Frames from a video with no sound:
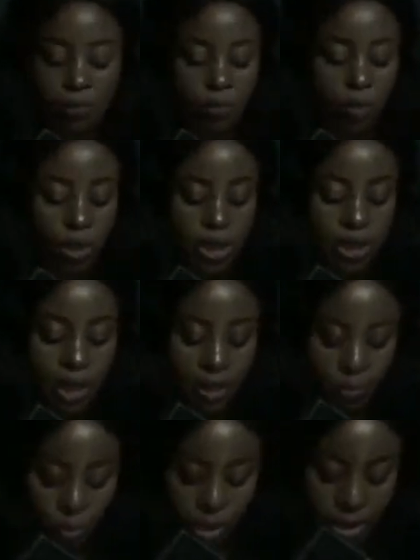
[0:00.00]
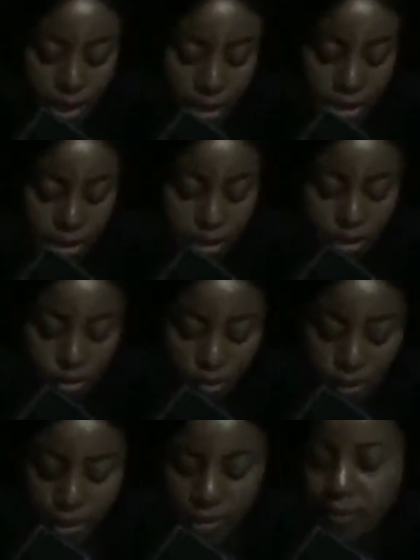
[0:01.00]
What exactly is the due
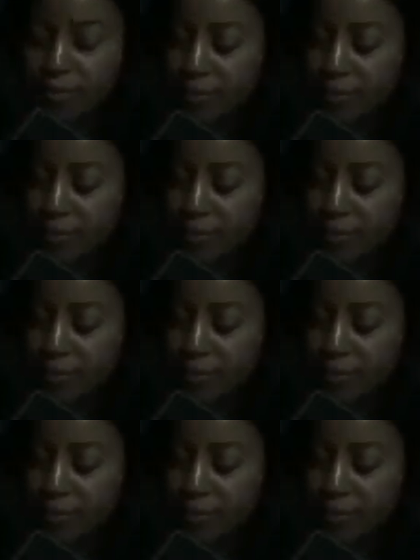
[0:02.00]
date?